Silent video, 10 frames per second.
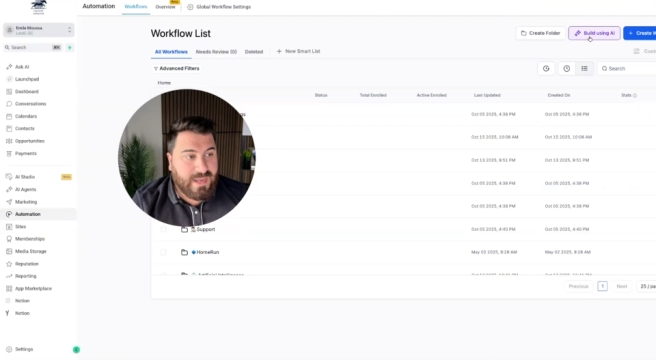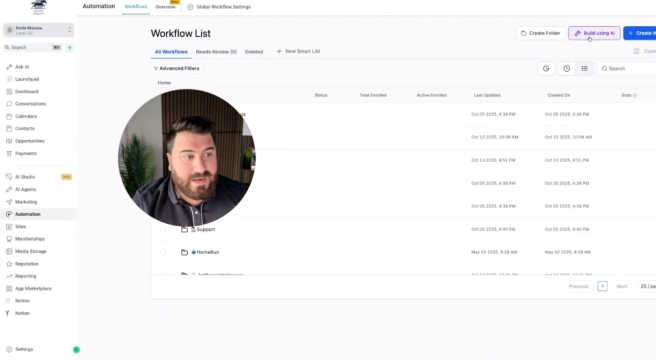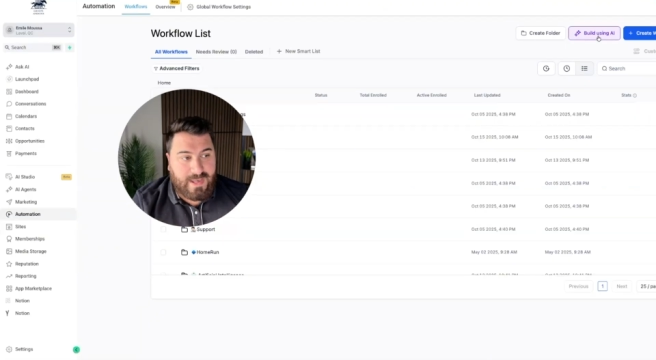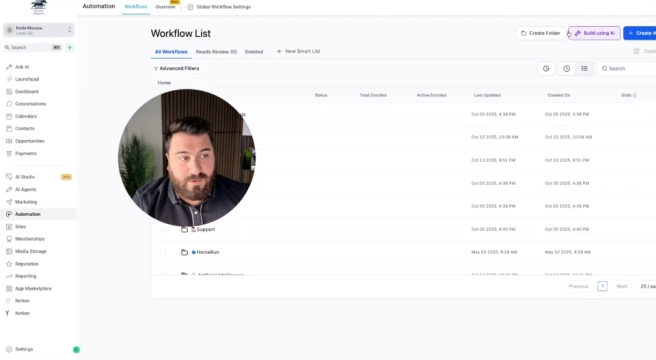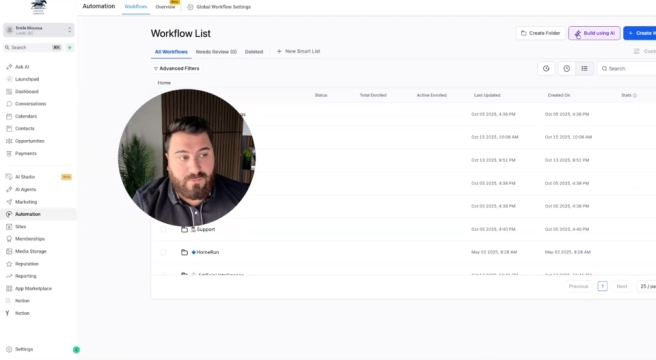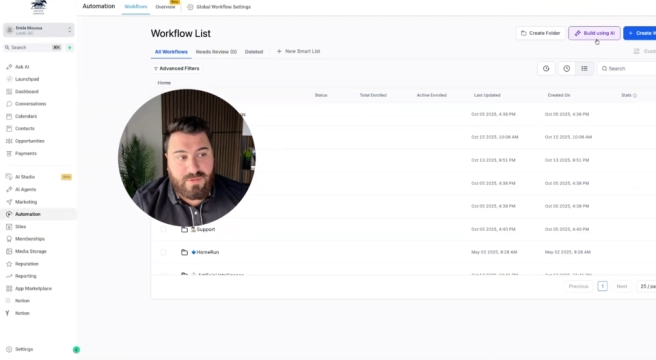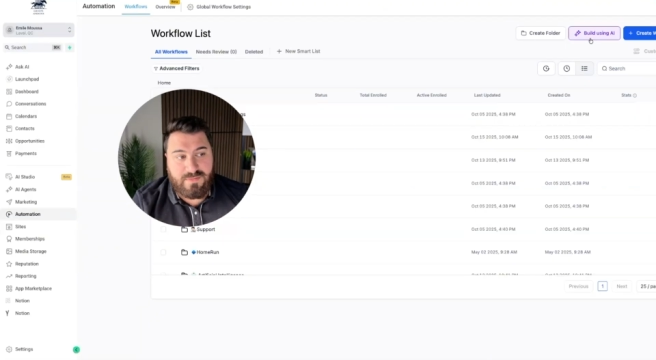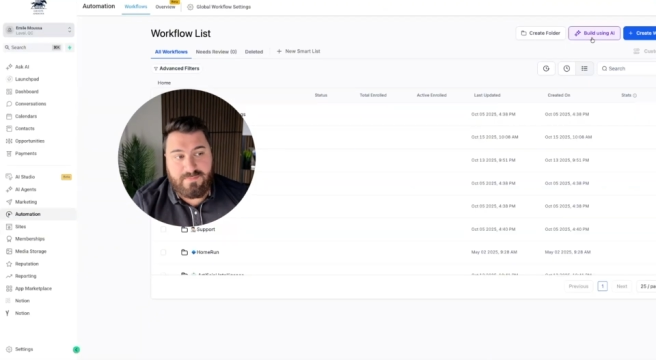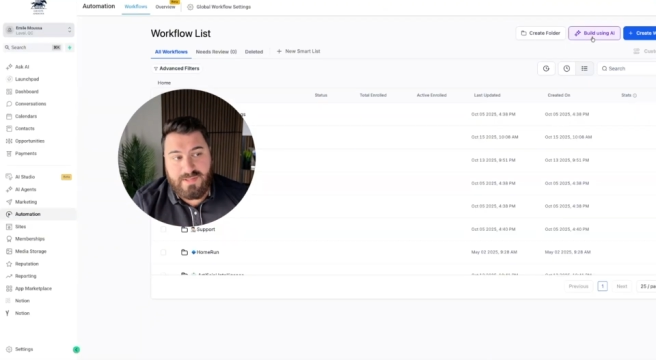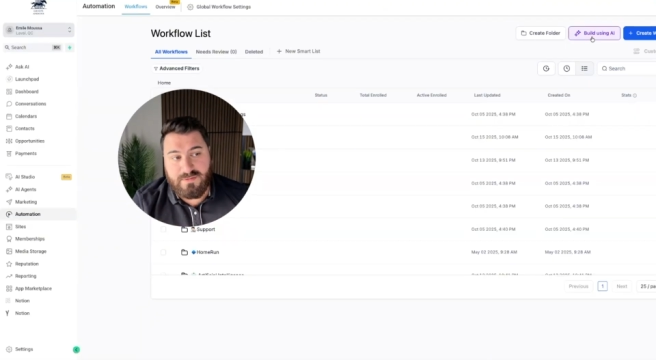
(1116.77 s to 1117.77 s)
And now
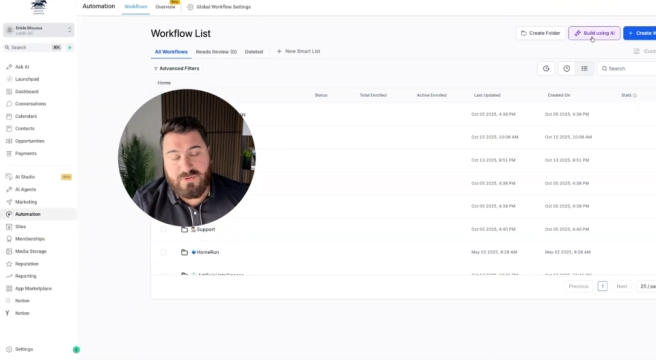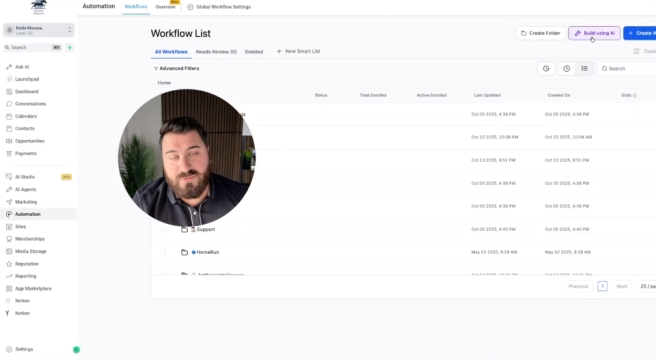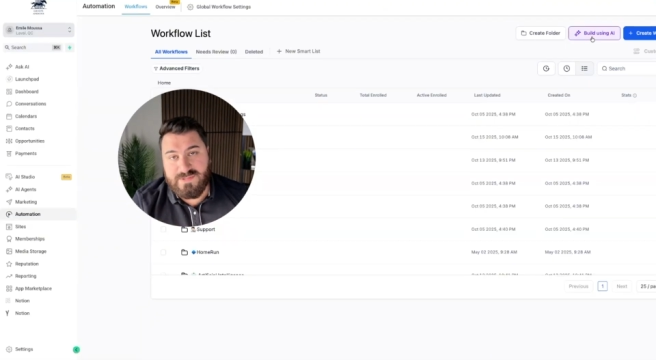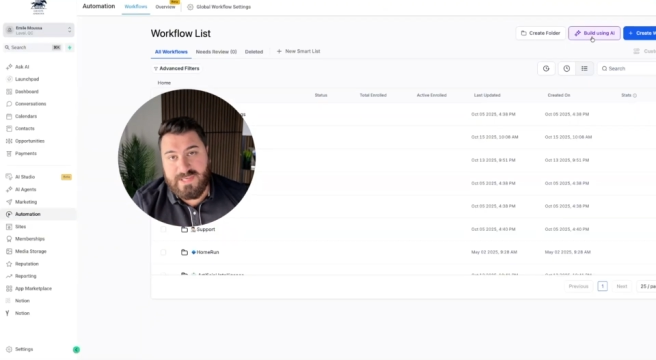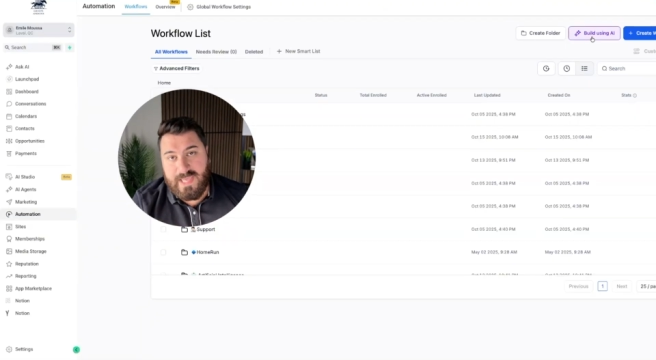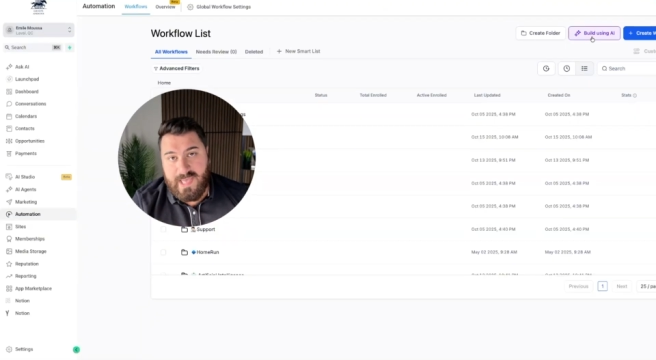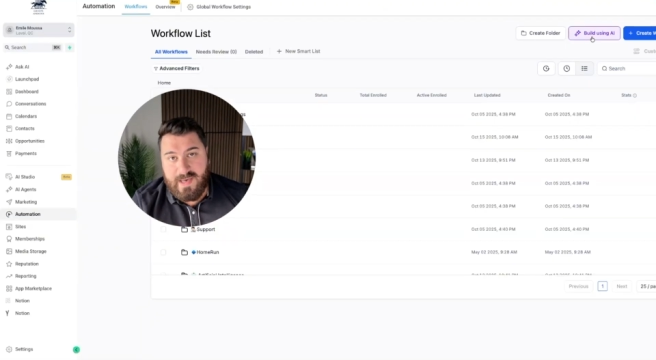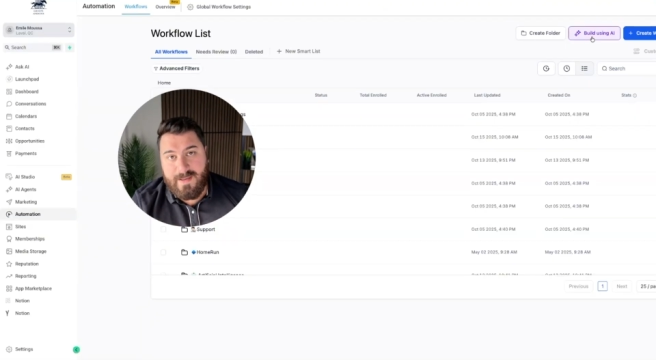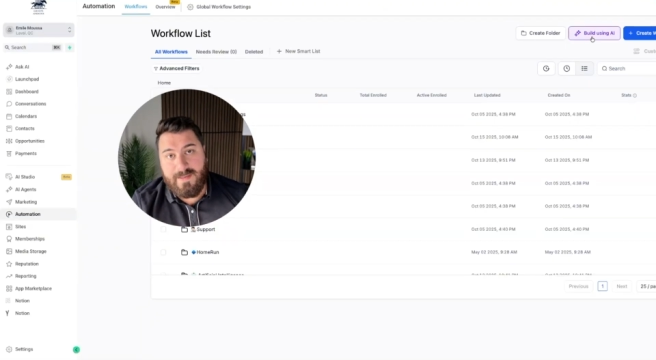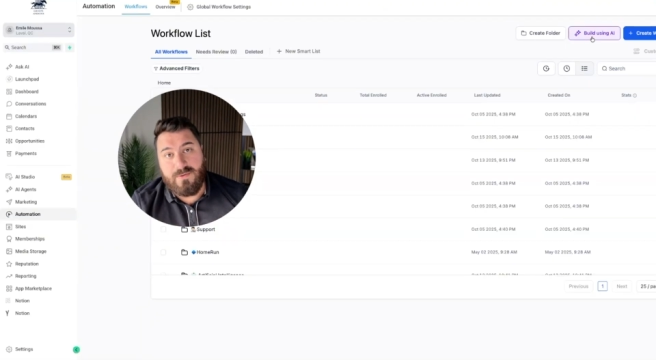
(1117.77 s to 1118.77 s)
with build using
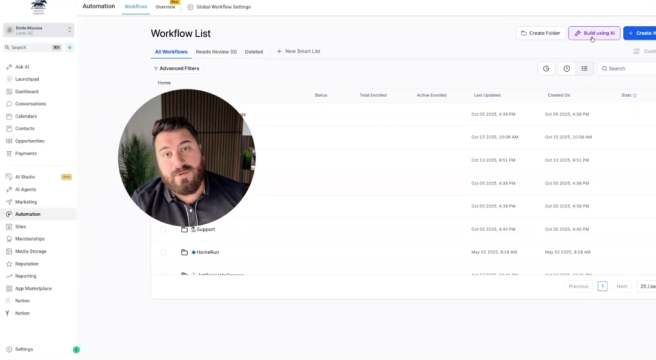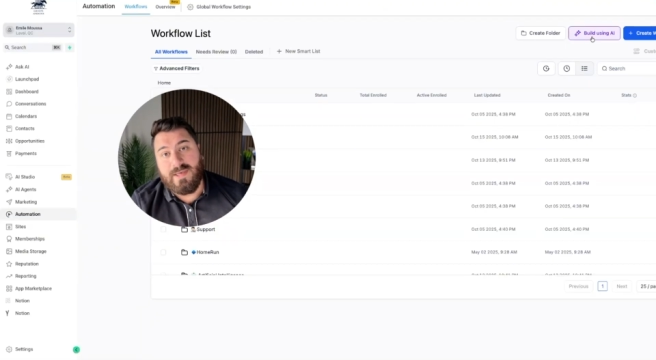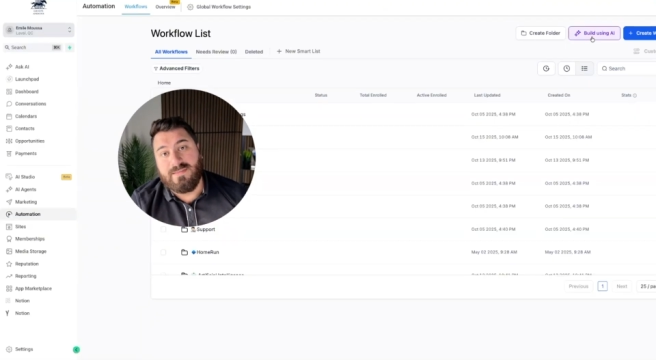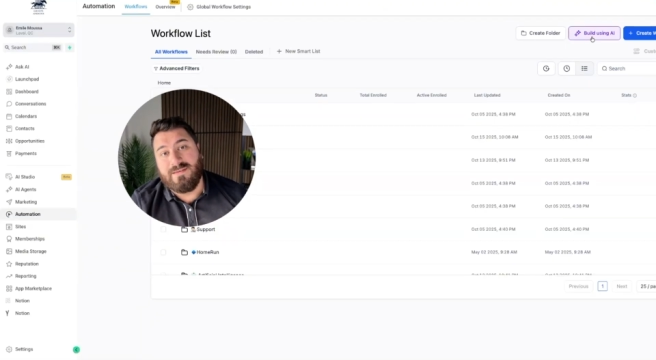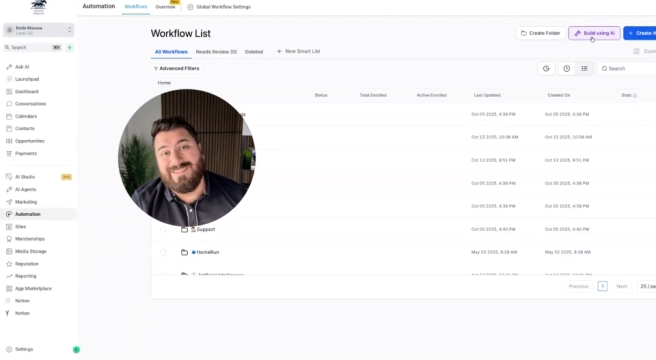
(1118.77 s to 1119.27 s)
AI, you get